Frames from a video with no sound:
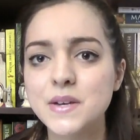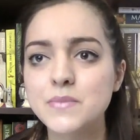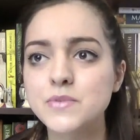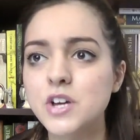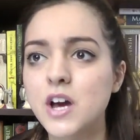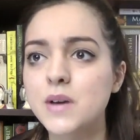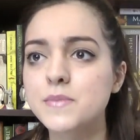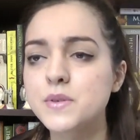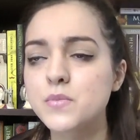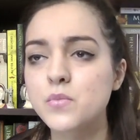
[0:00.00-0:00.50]

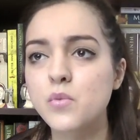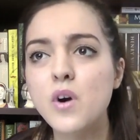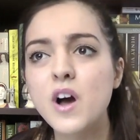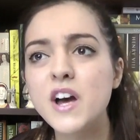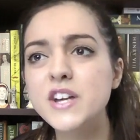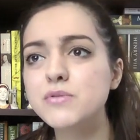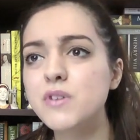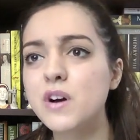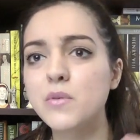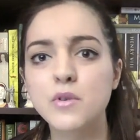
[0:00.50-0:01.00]
sometimes? And
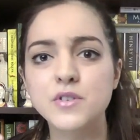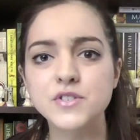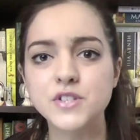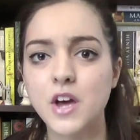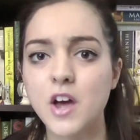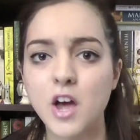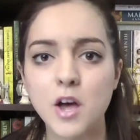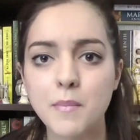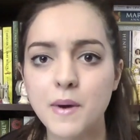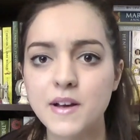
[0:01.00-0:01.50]
why do I want to
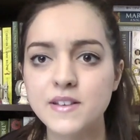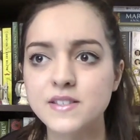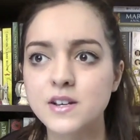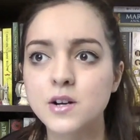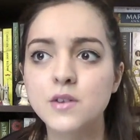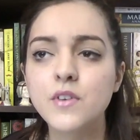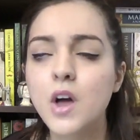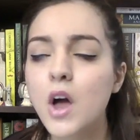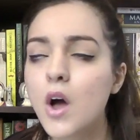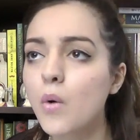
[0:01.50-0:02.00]
hurt
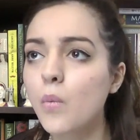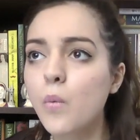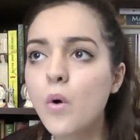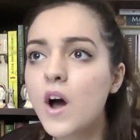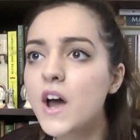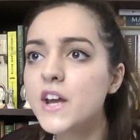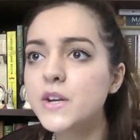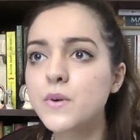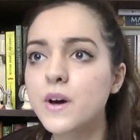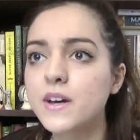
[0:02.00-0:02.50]
myself?
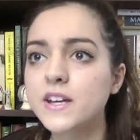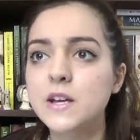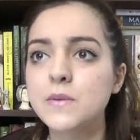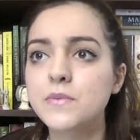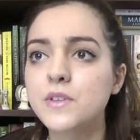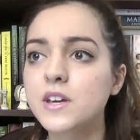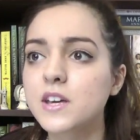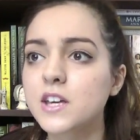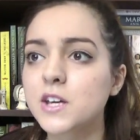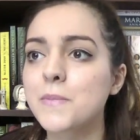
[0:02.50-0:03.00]
Why do I keep
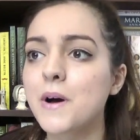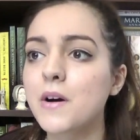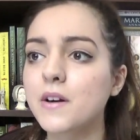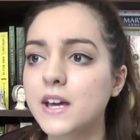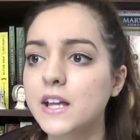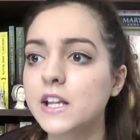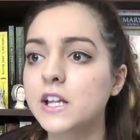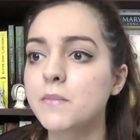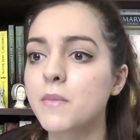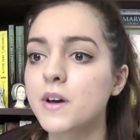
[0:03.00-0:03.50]
thinking about
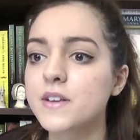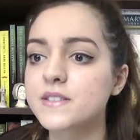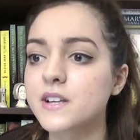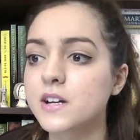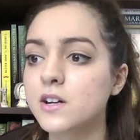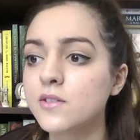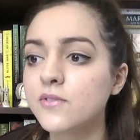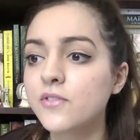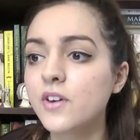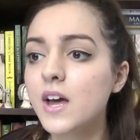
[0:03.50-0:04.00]
killing
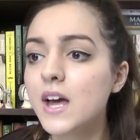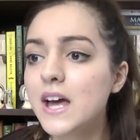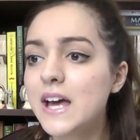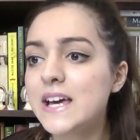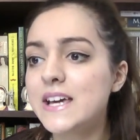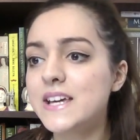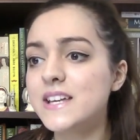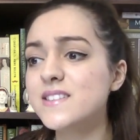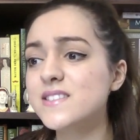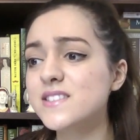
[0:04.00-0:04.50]
myself?
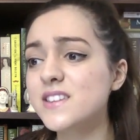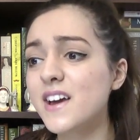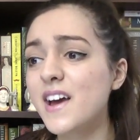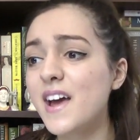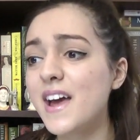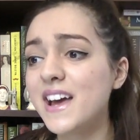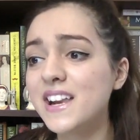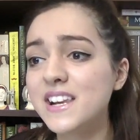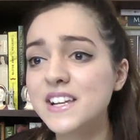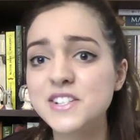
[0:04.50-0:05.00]
It's a
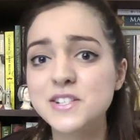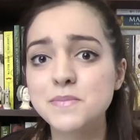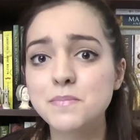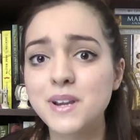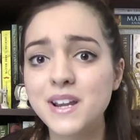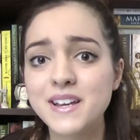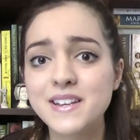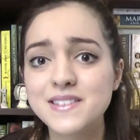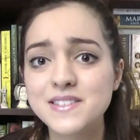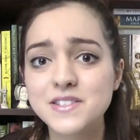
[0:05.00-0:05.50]
hellish
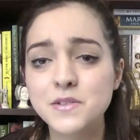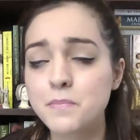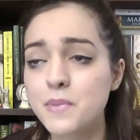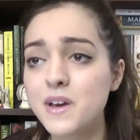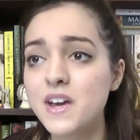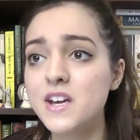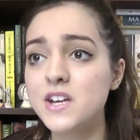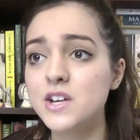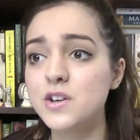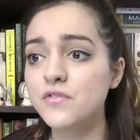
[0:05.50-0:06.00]
place to
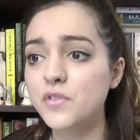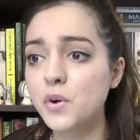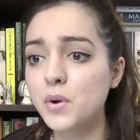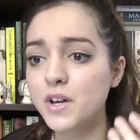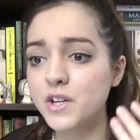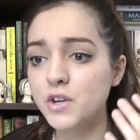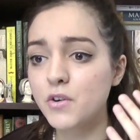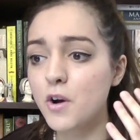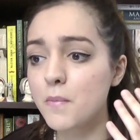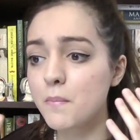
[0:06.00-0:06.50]
be. You feel
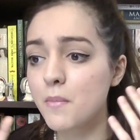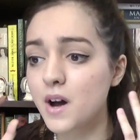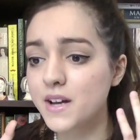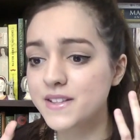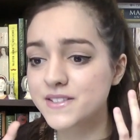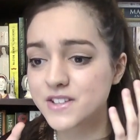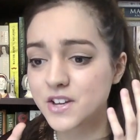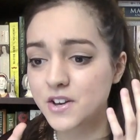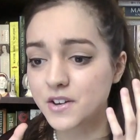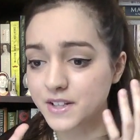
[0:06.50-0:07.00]
like your own
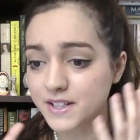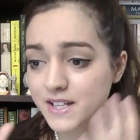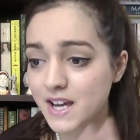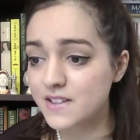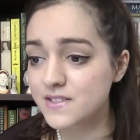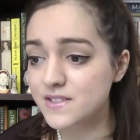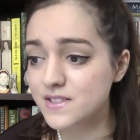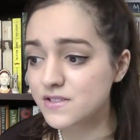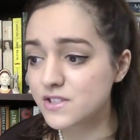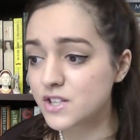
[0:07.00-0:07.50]
mind's turned
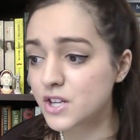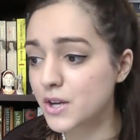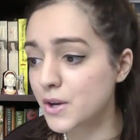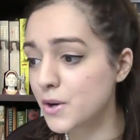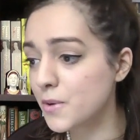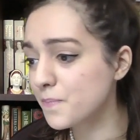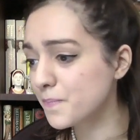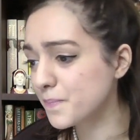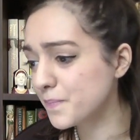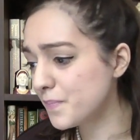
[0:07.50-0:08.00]
against
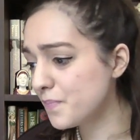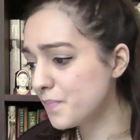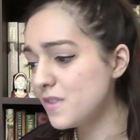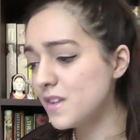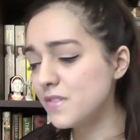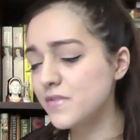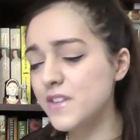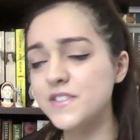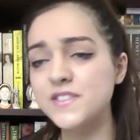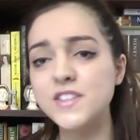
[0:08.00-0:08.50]
you.
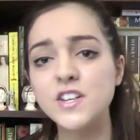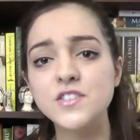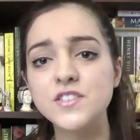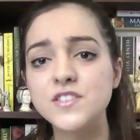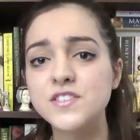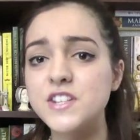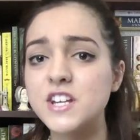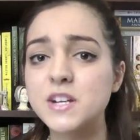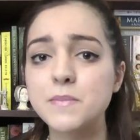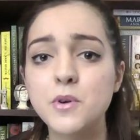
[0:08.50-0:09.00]
There's such
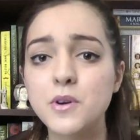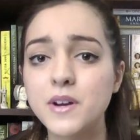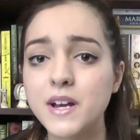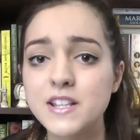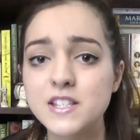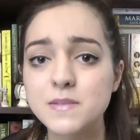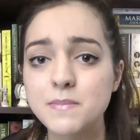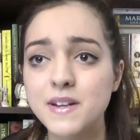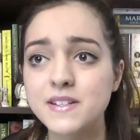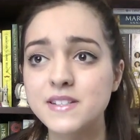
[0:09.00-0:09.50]
stigma
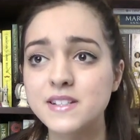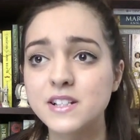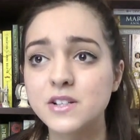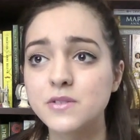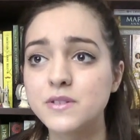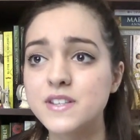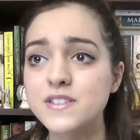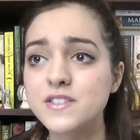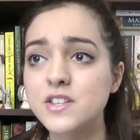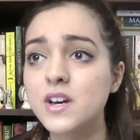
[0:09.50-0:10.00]
against mental
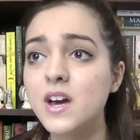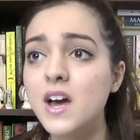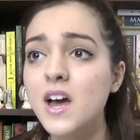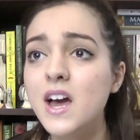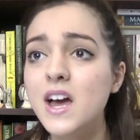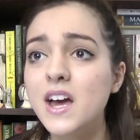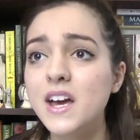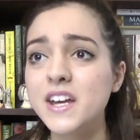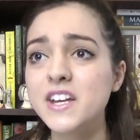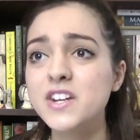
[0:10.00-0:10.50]
illness that
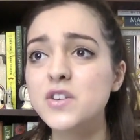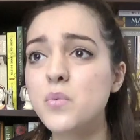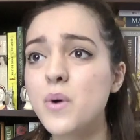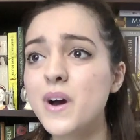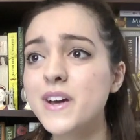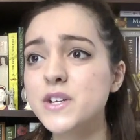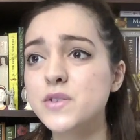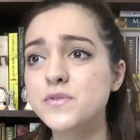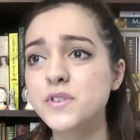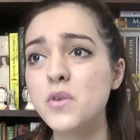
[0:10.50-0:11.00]
in a
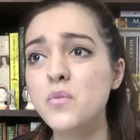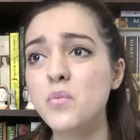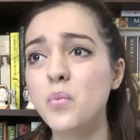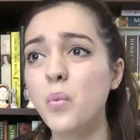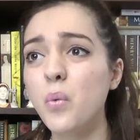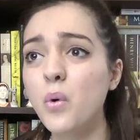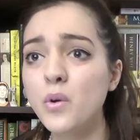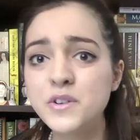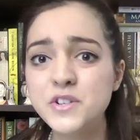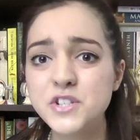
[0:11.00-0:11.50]
way you don't
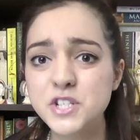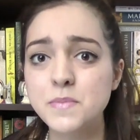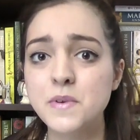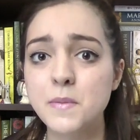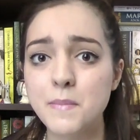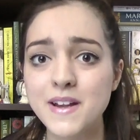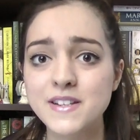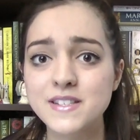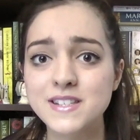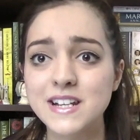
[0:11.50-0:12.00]
want to be
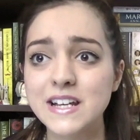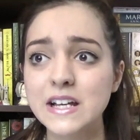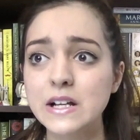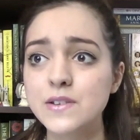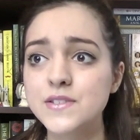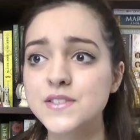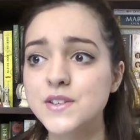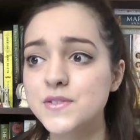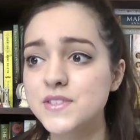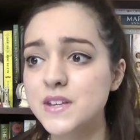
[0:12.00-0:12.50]
mentally
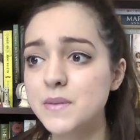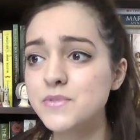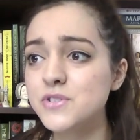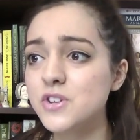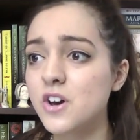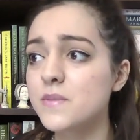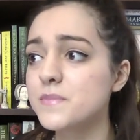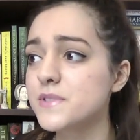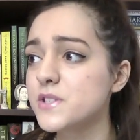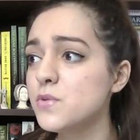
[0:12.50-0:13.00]
ill, so
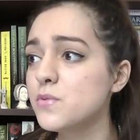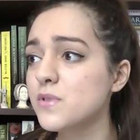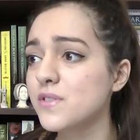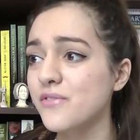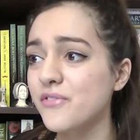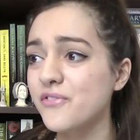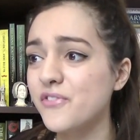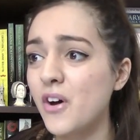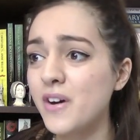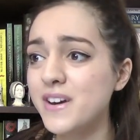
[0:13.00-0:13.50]
sometimes you
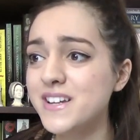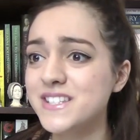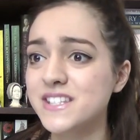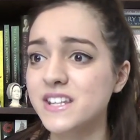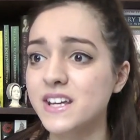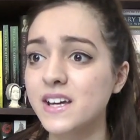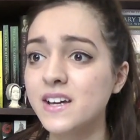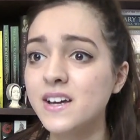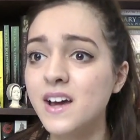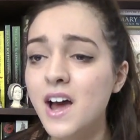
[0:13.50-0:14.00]
can fight
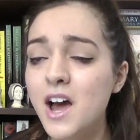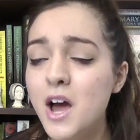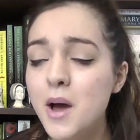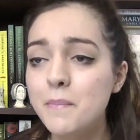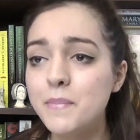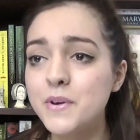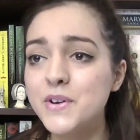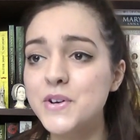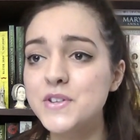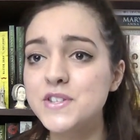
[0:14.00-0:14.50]
it
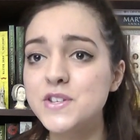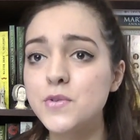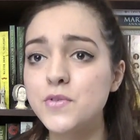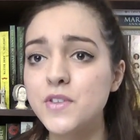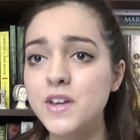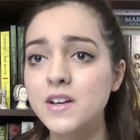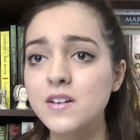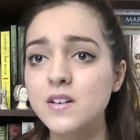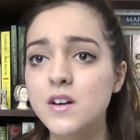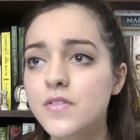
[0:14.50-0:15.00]
because you
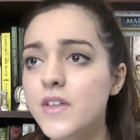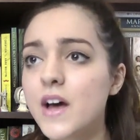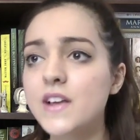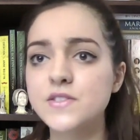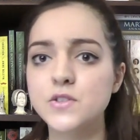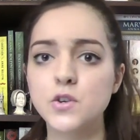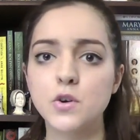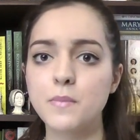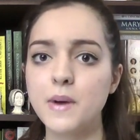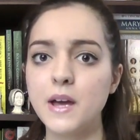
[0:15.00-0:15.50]
think,
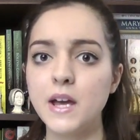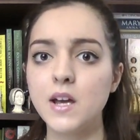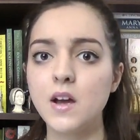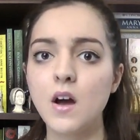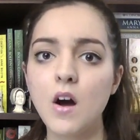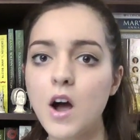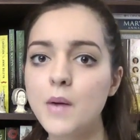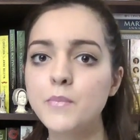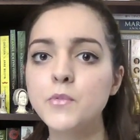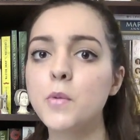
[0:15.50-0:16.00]
that's not
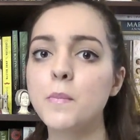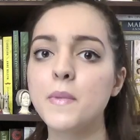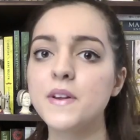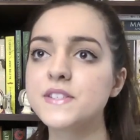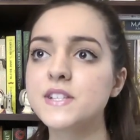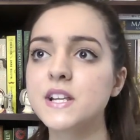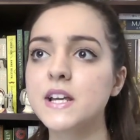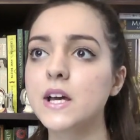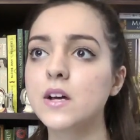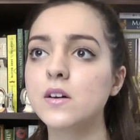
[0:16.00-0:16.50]
me, I'm not
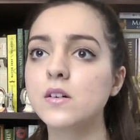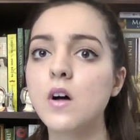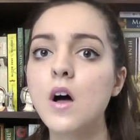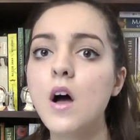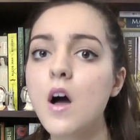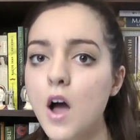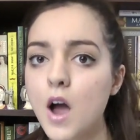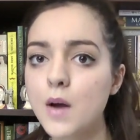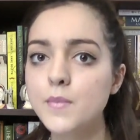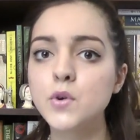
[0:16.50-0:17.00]
mentally ill,
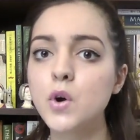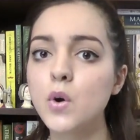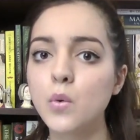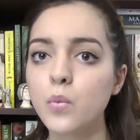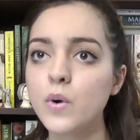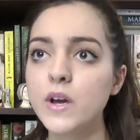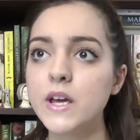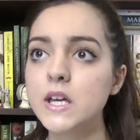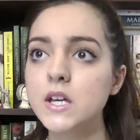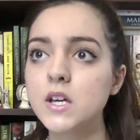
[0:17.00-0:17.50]
I'm not
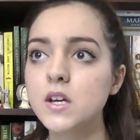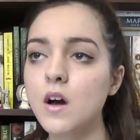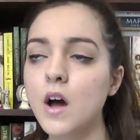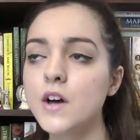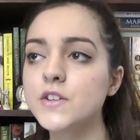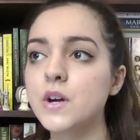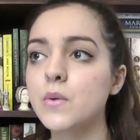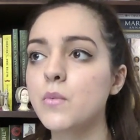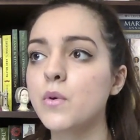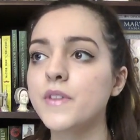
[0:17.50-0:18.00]
weak,
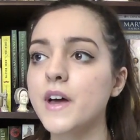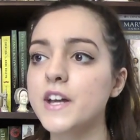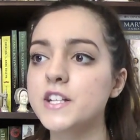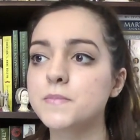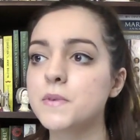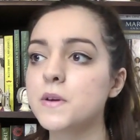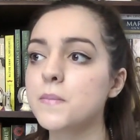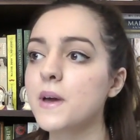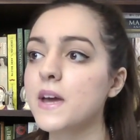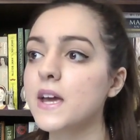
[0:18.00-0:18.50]
I don't want that
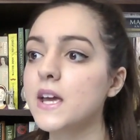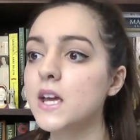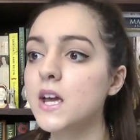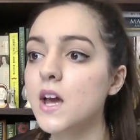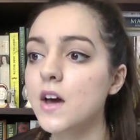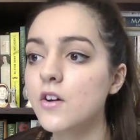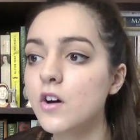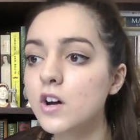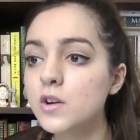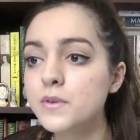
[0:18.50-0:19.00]
to be me.
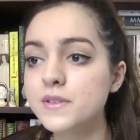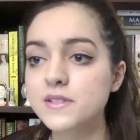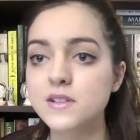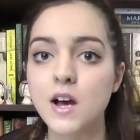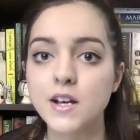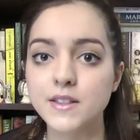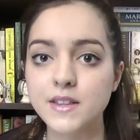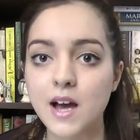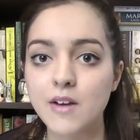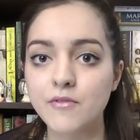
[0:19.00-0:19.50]
And I was
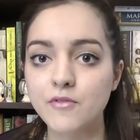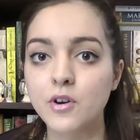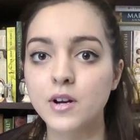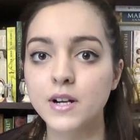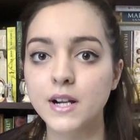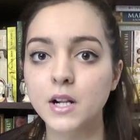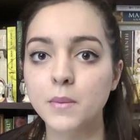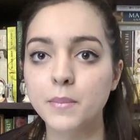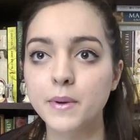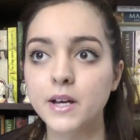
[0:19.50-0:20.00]
like that for a
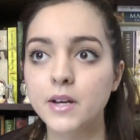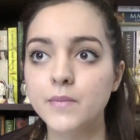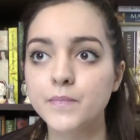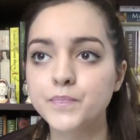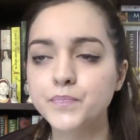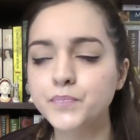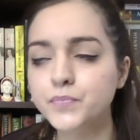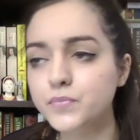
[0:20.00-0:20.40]
little bit,